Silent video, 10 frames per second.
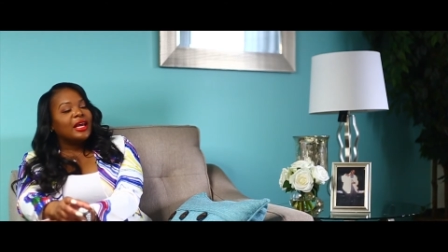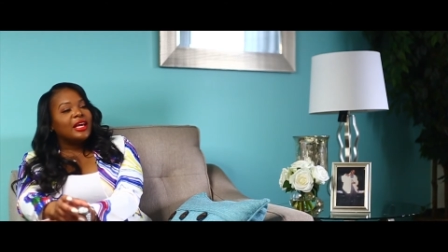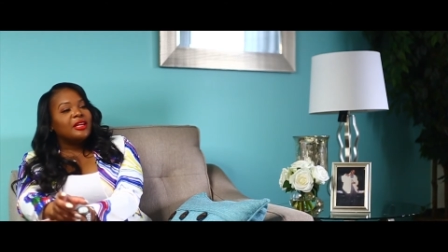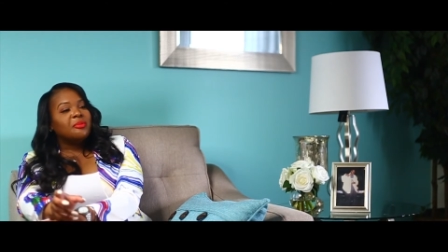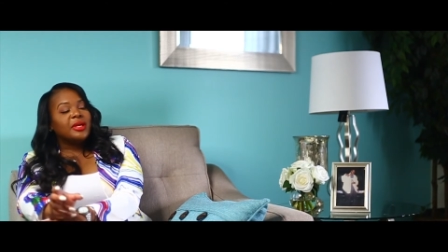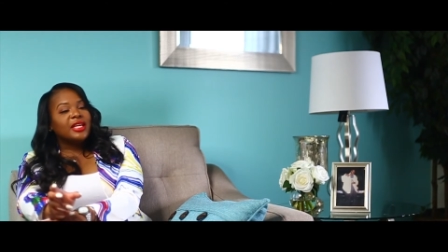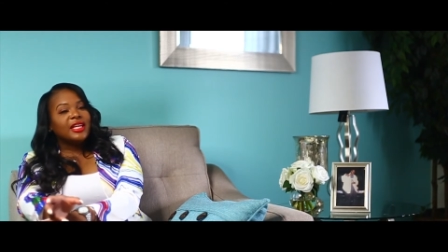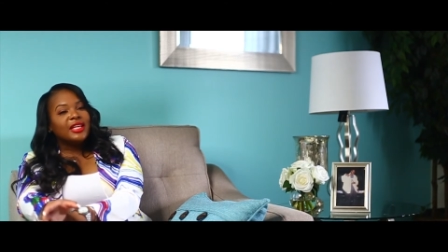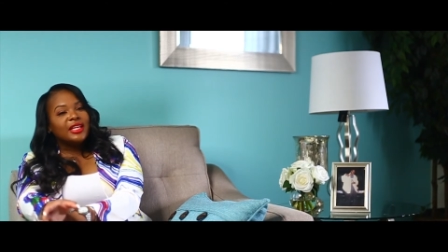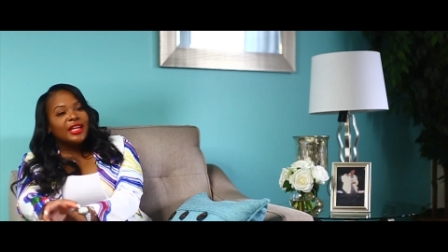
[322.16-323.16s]
in the
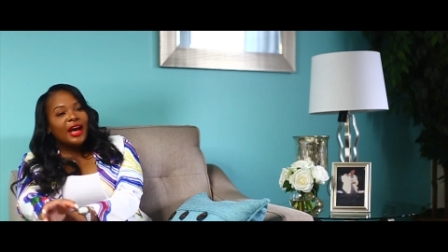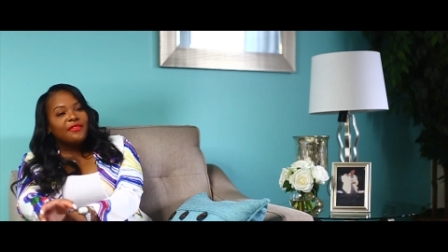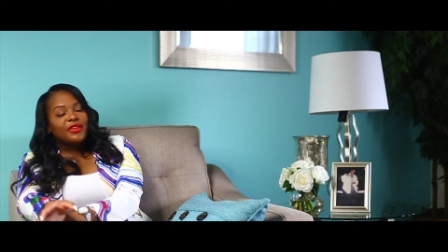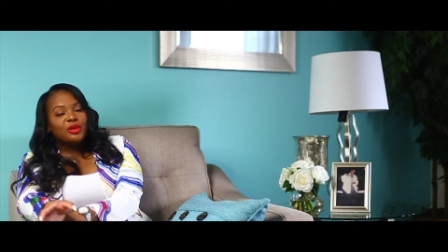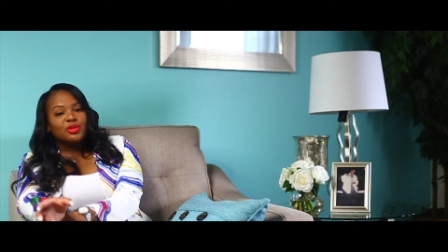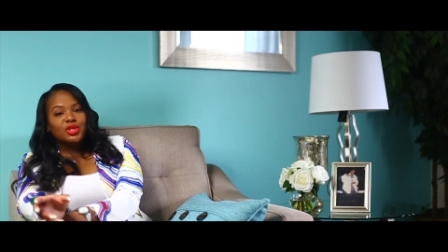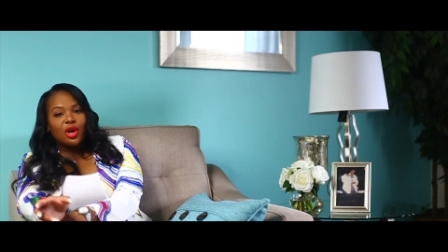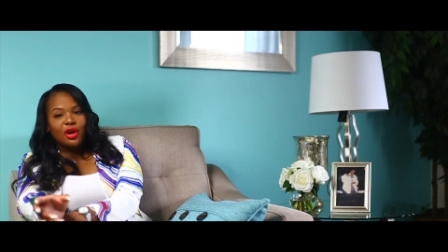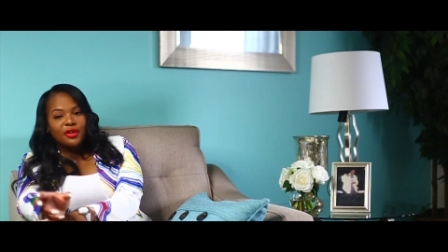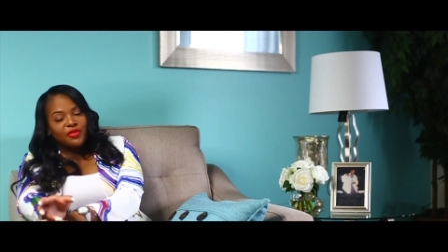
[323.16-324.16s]
beginning, I felt
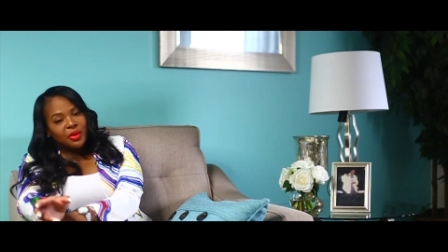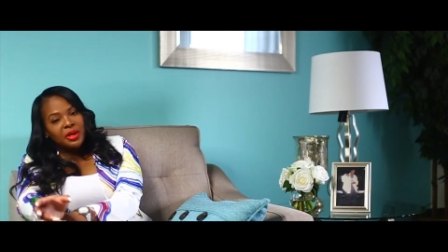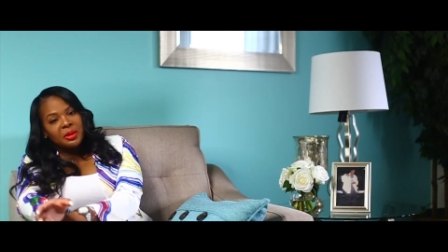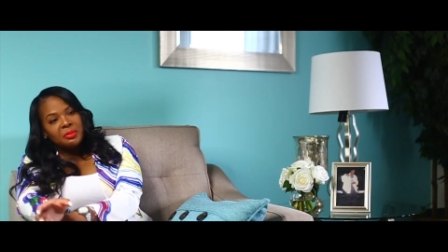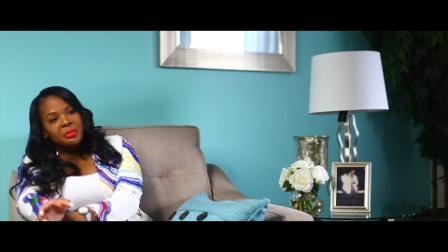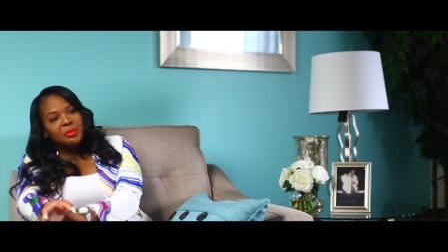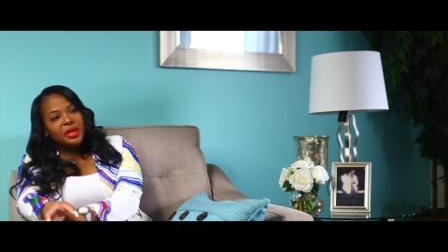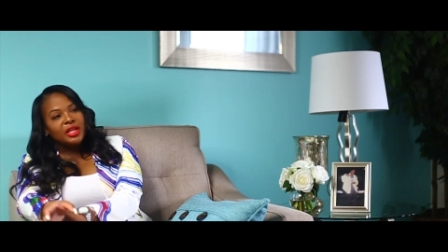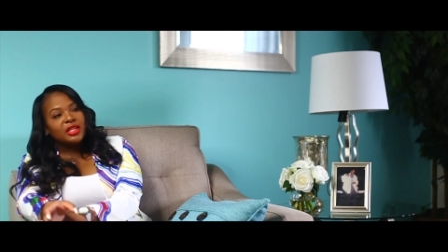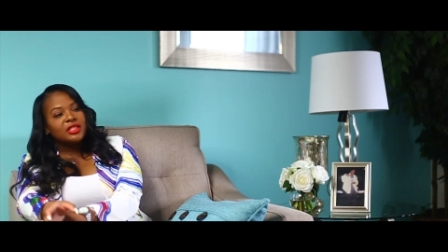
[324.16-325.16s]
sorry for him
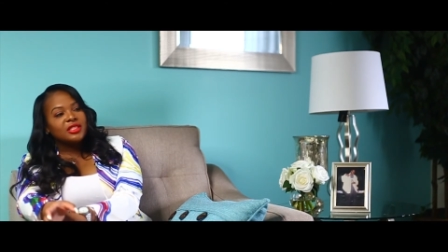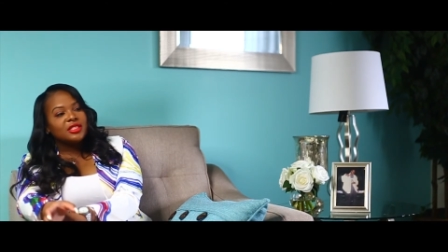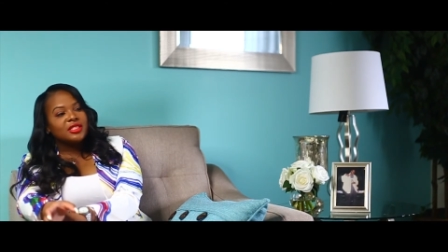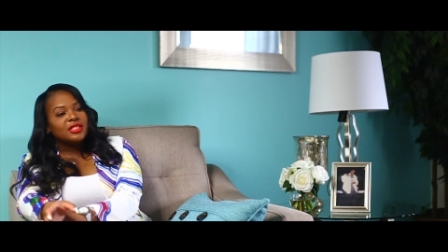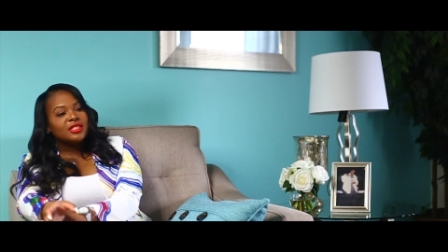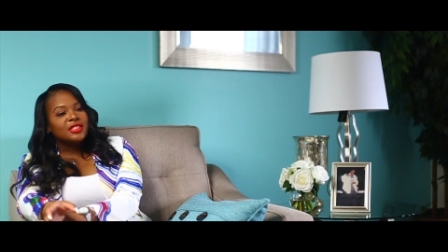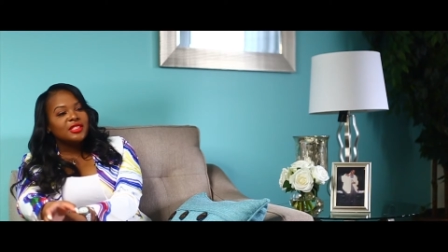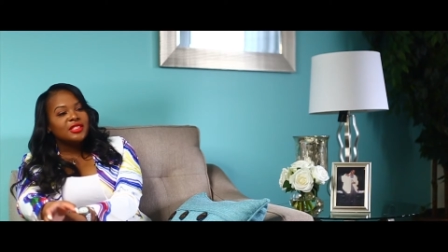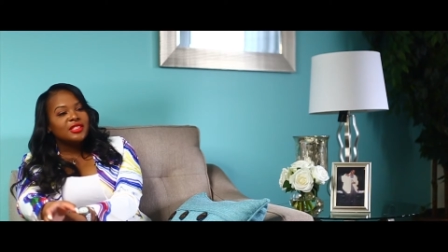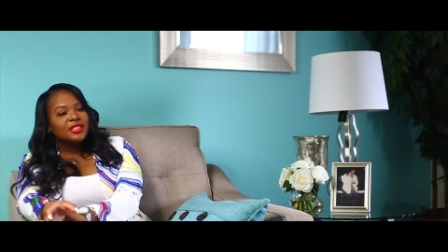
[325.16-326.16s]
because
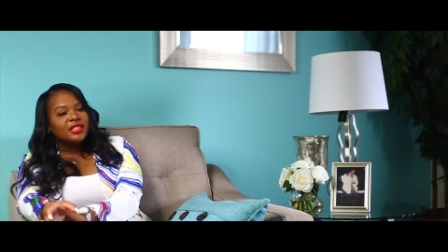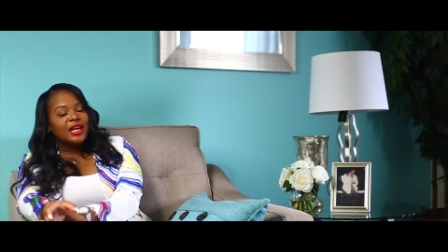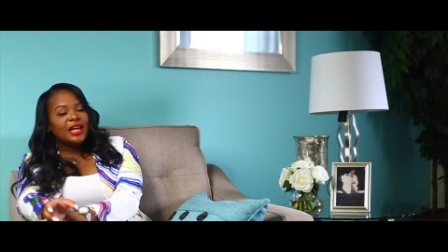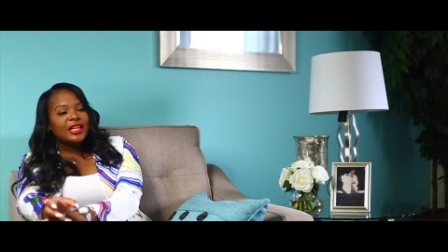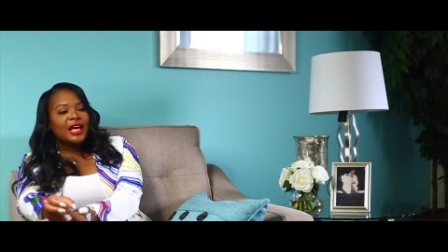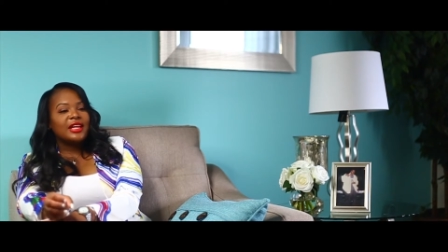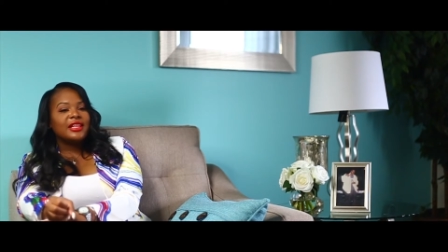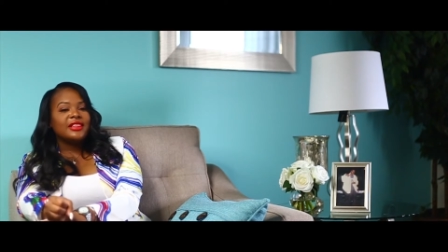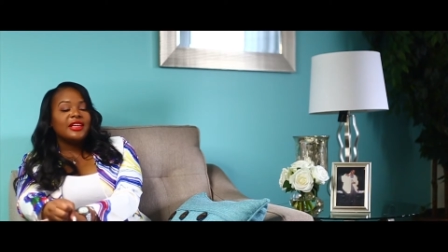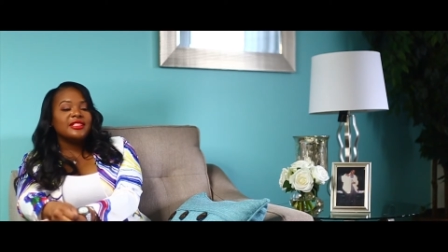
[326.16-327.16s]
a lot of
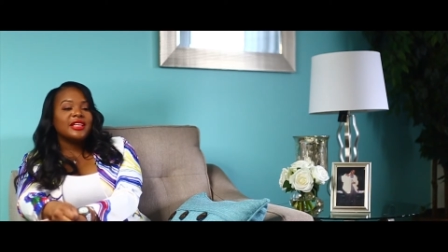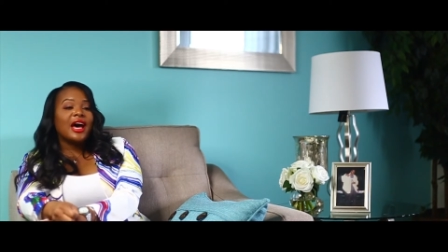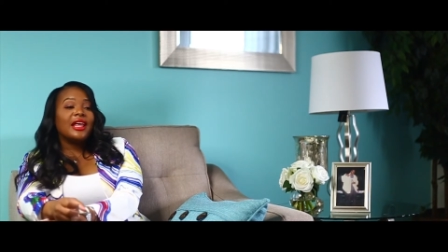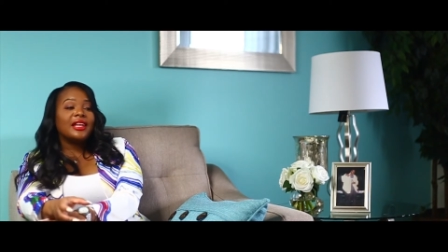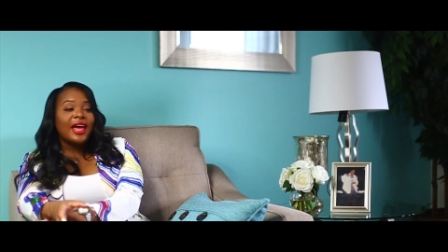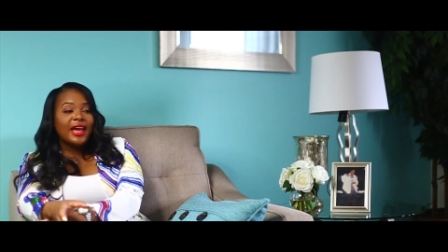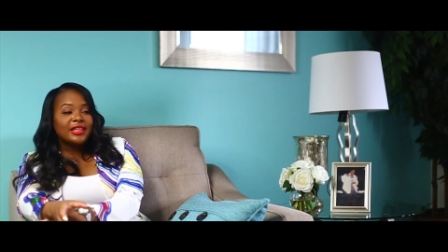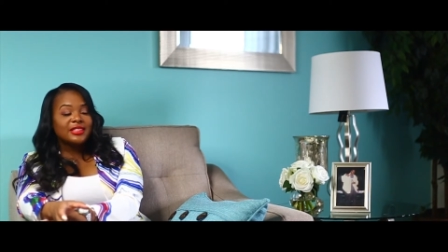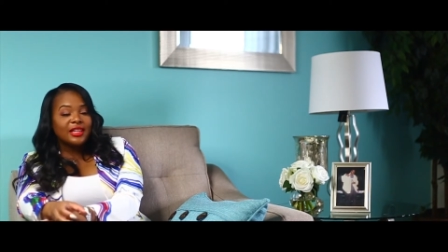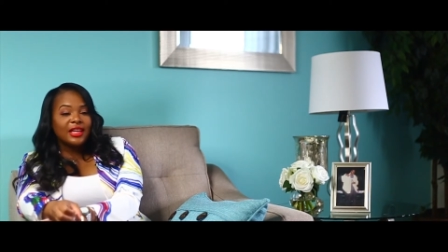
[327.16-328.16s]
the things that I
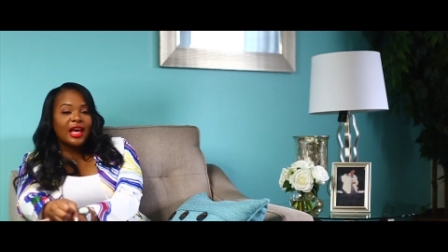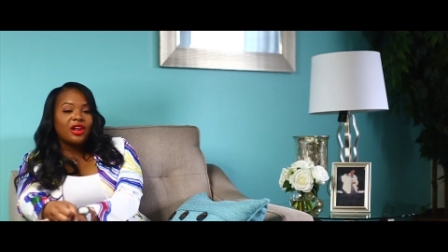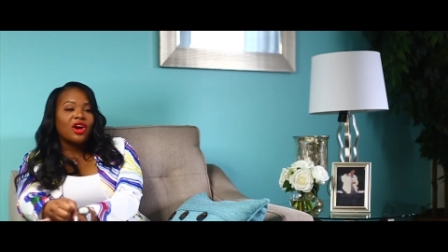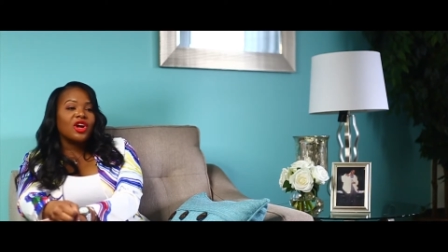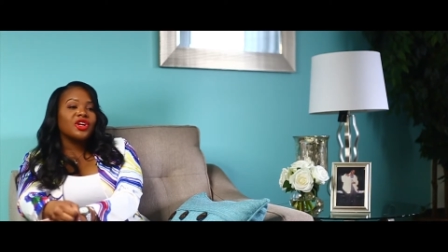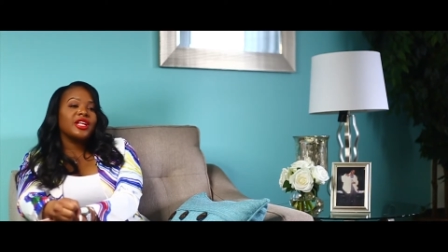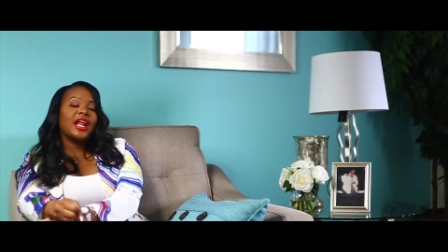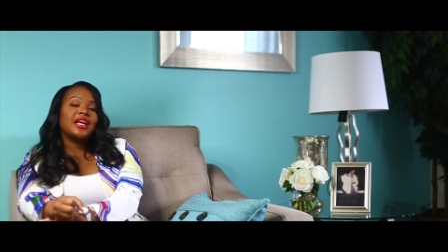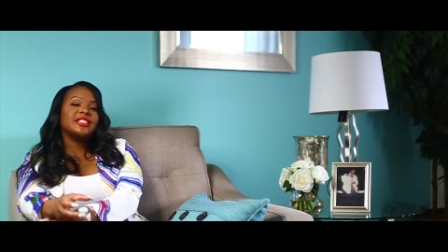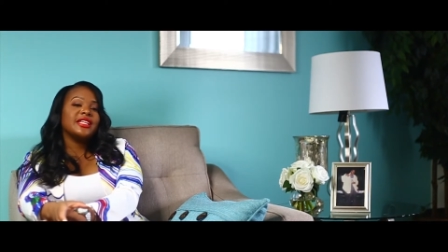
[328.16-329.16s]
lacked and a lot of hurt
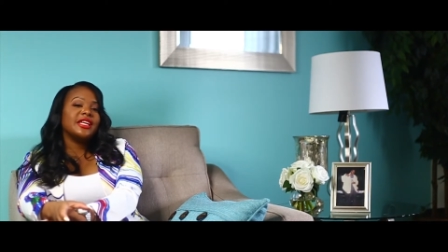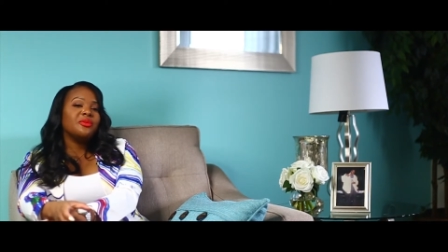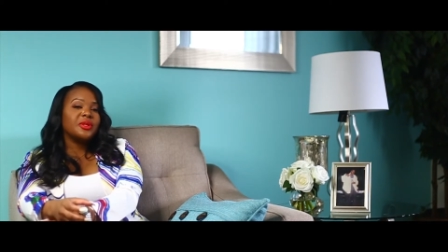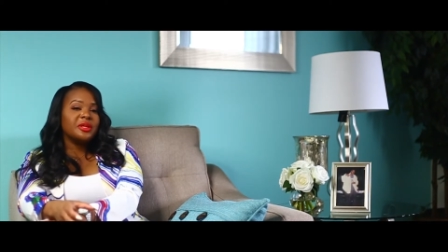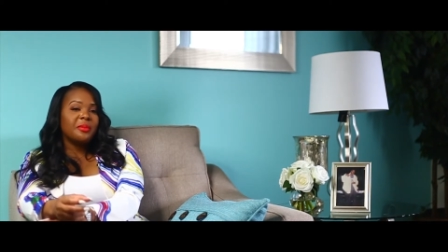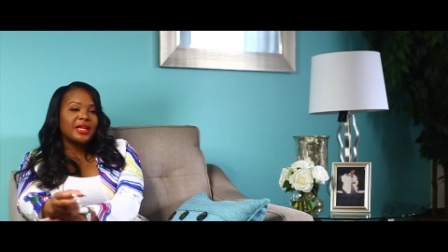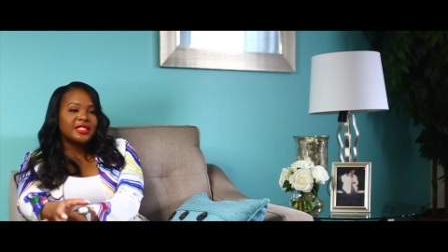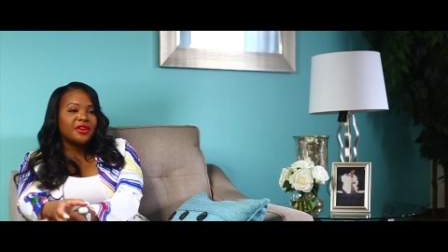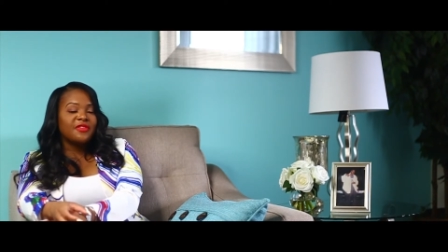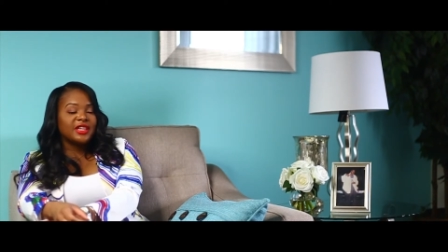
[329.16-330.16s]
that I seen within
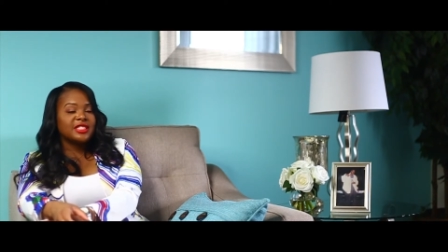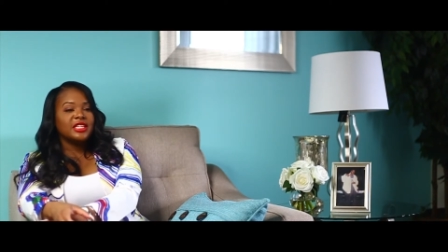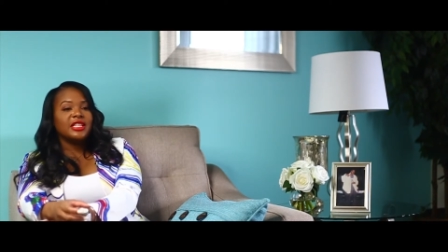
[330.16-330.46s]
myself, I seen